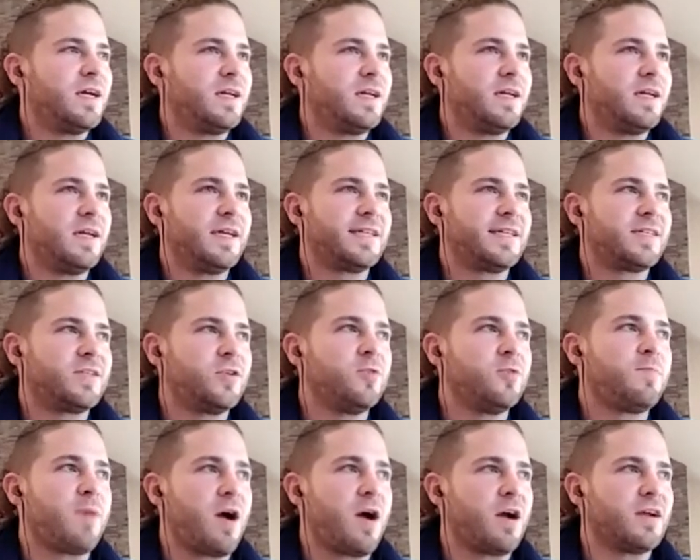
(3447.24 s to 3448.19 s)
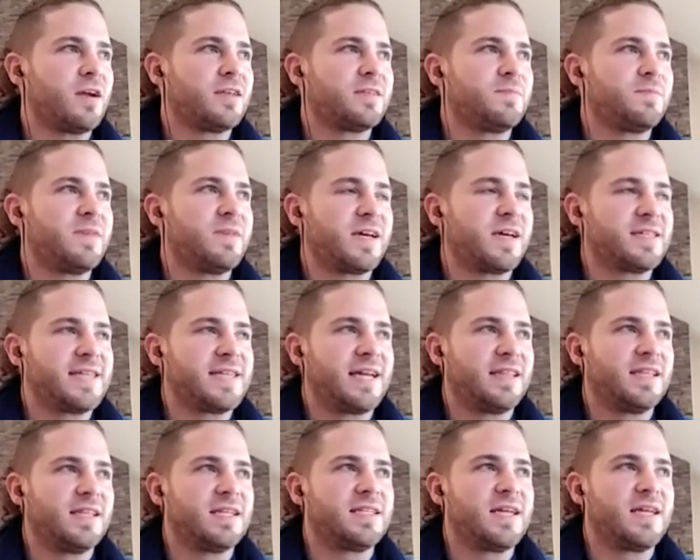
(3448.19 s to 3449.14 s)
It's two parts, because at
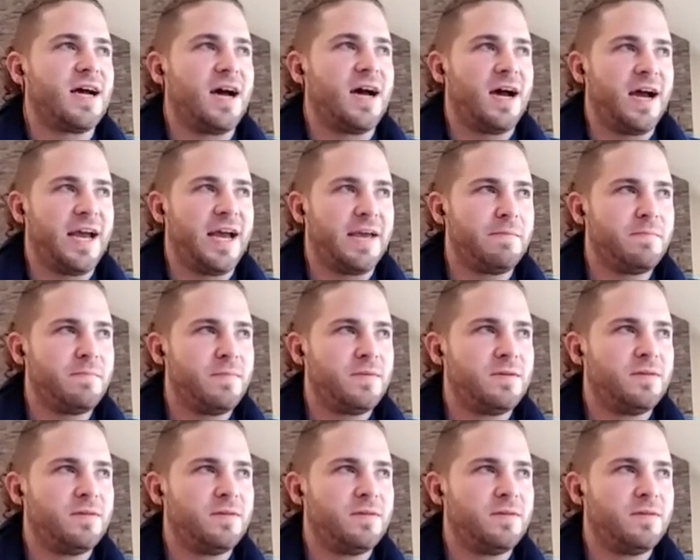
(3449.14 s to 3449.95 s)
the time,